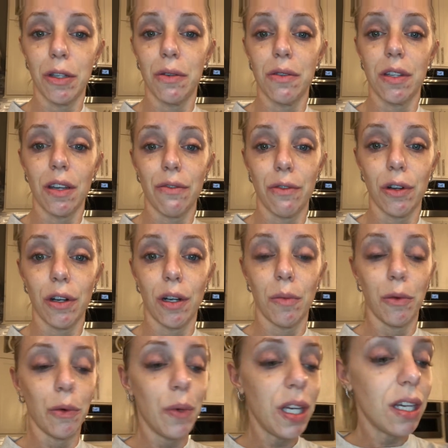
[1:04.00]
been using it for a
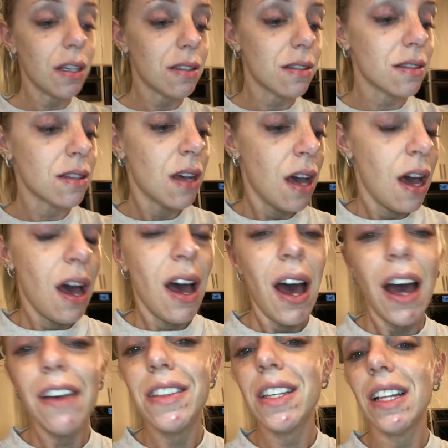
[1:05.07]
couple weeks.
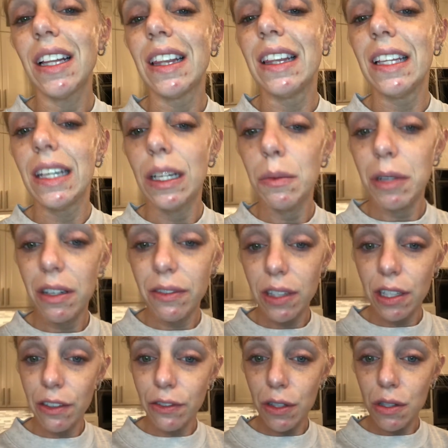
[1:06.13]
I've seen a little bit of a
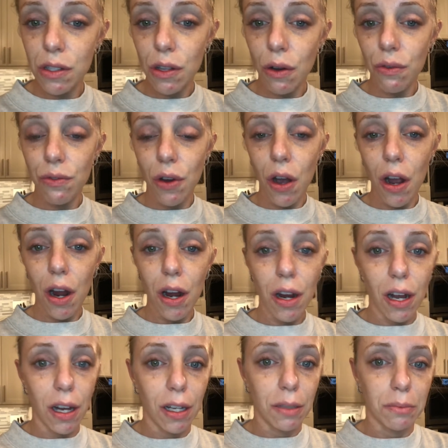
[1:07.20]
difference so
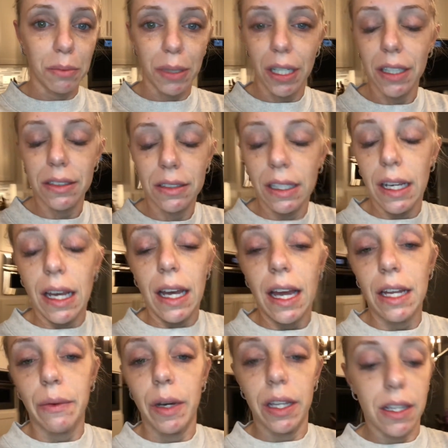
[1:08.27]
far, um, but
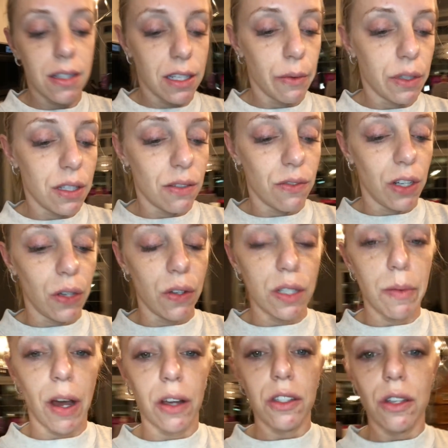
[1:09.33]
anyway, that's not what this video is
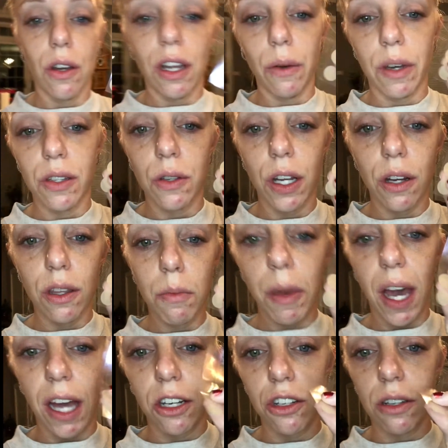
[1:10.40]
about. So anyway, so here are the
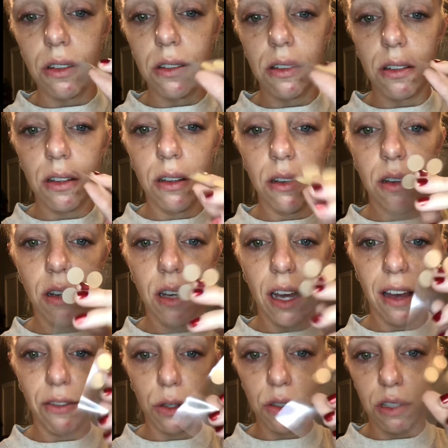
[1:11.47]
patches.
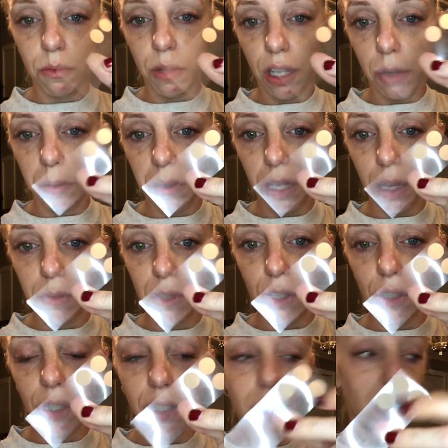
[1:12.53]
I've used them a couple times,
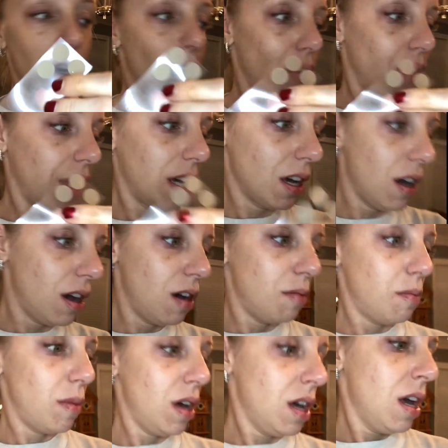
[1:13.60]
as you can tell. They
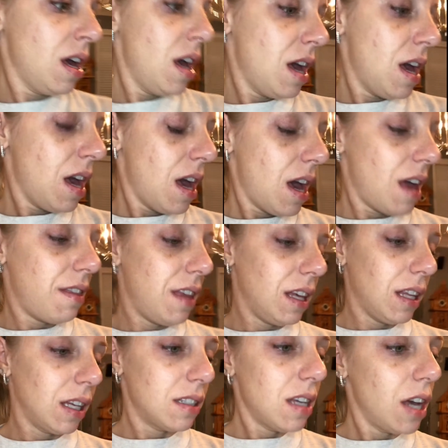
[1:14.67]
come, I
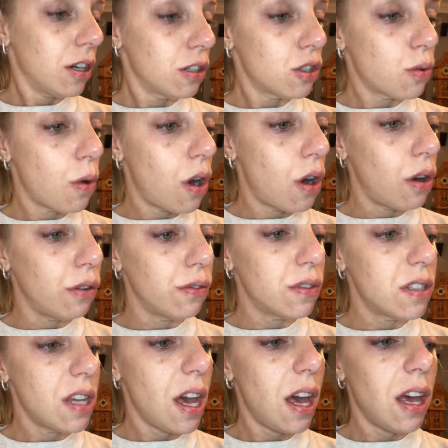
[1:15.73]
think like 10 or 12,
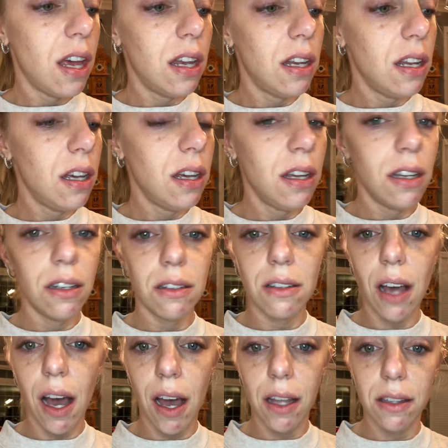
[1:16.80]
10
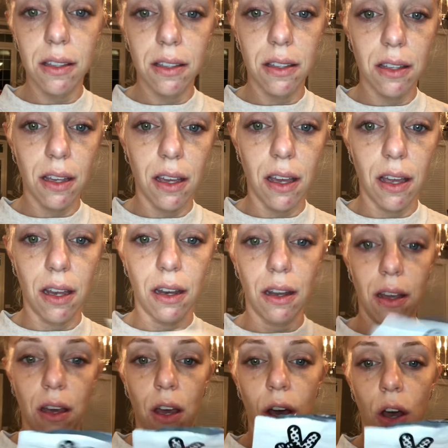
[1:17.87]
dots
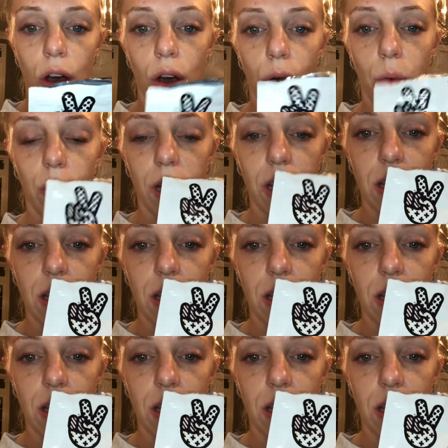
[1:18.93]
in one